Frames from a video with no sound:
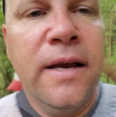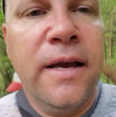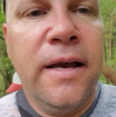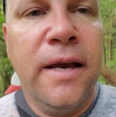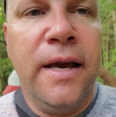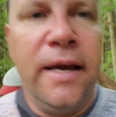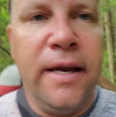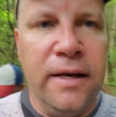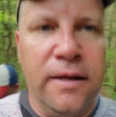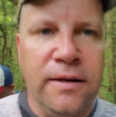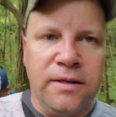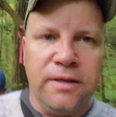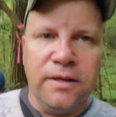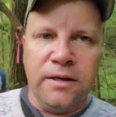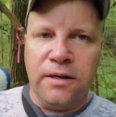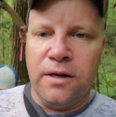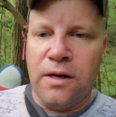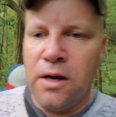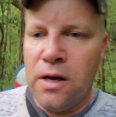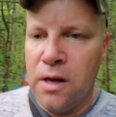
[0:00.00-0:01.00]
and
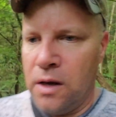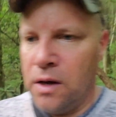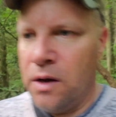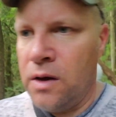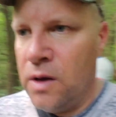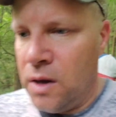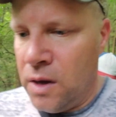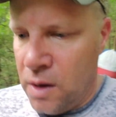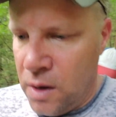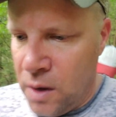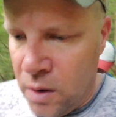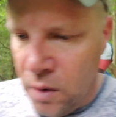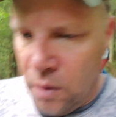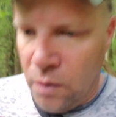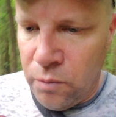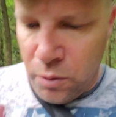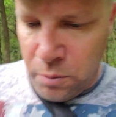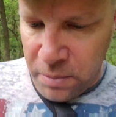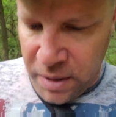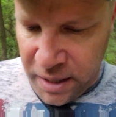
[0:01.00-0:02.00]

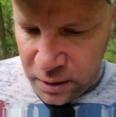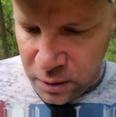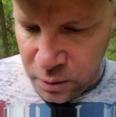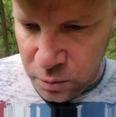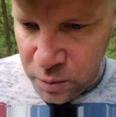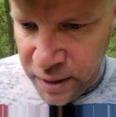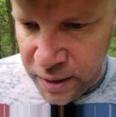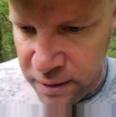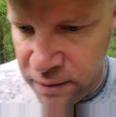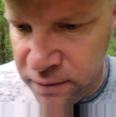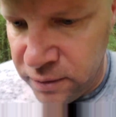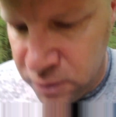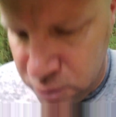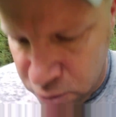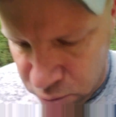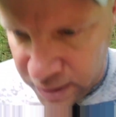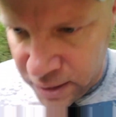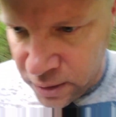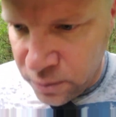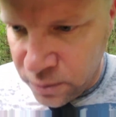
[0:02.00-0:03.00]
we'll make our way to the
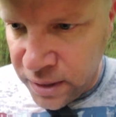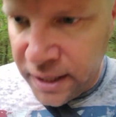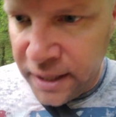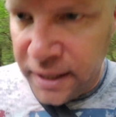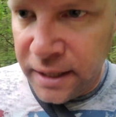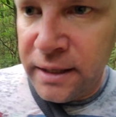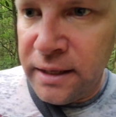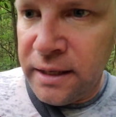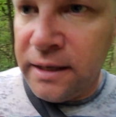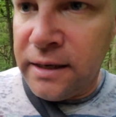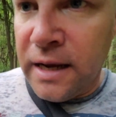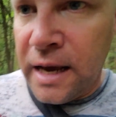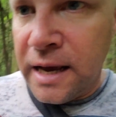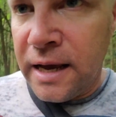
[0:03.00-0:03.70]
trailhead, and